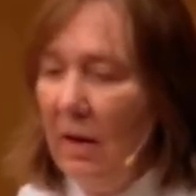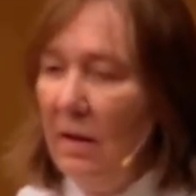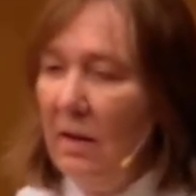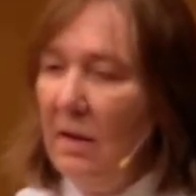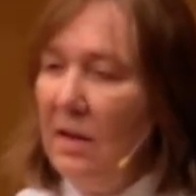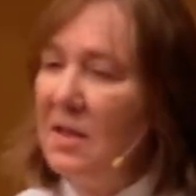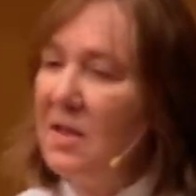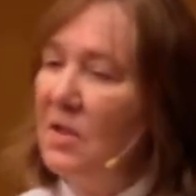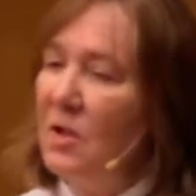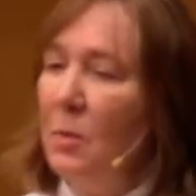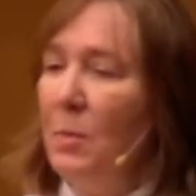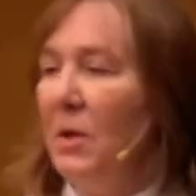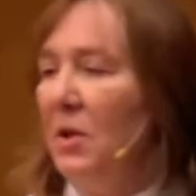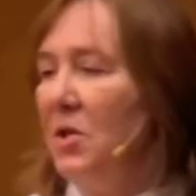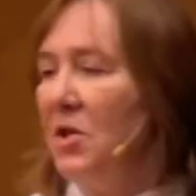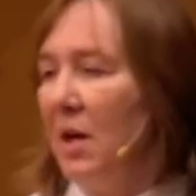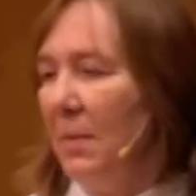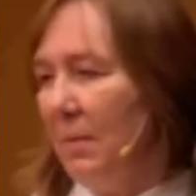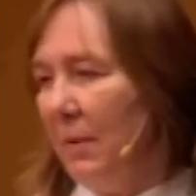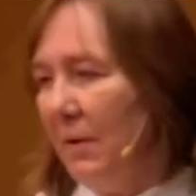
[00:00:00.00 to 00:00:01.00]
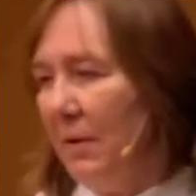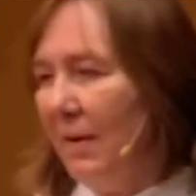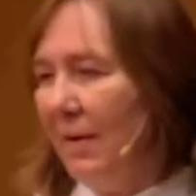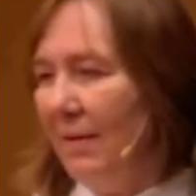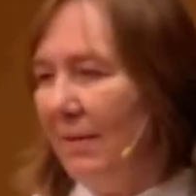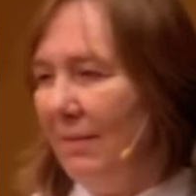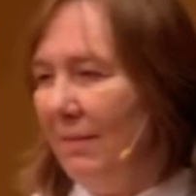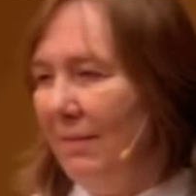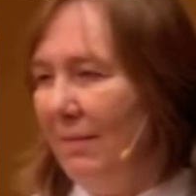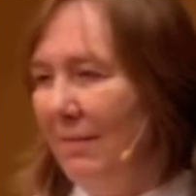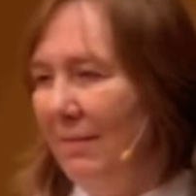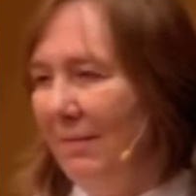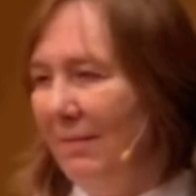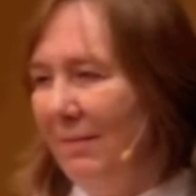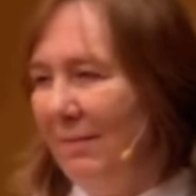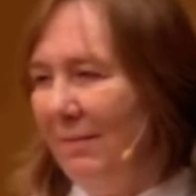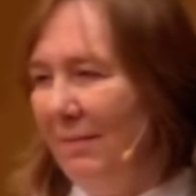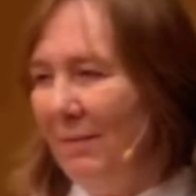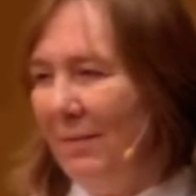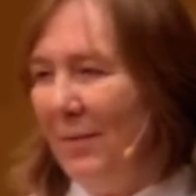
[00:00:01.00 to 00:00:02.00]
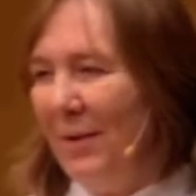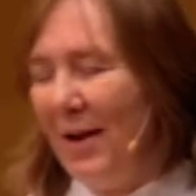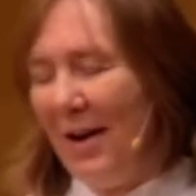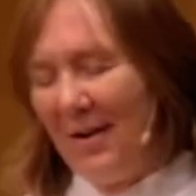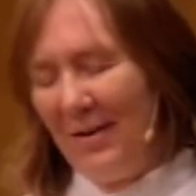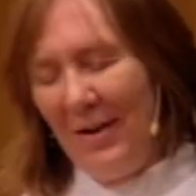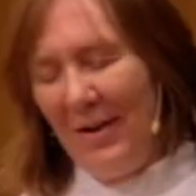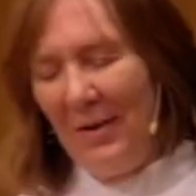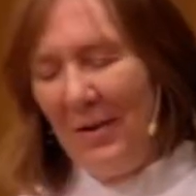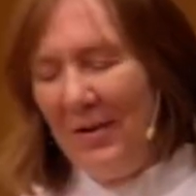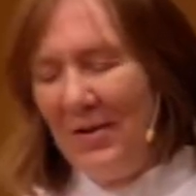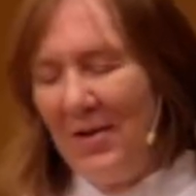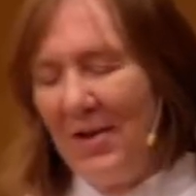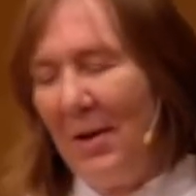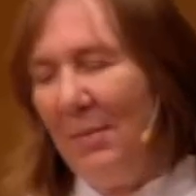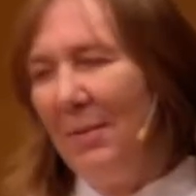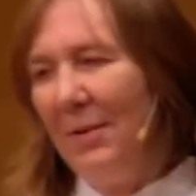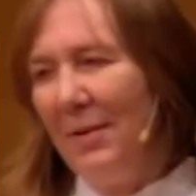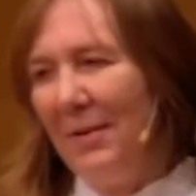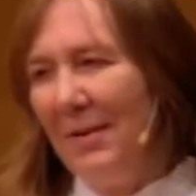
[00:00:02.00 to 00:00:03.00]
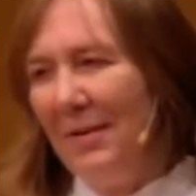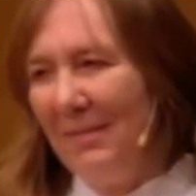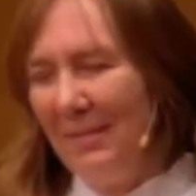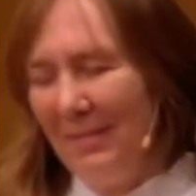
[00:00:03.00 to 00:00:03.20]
the super shepherd, not the good shepherd.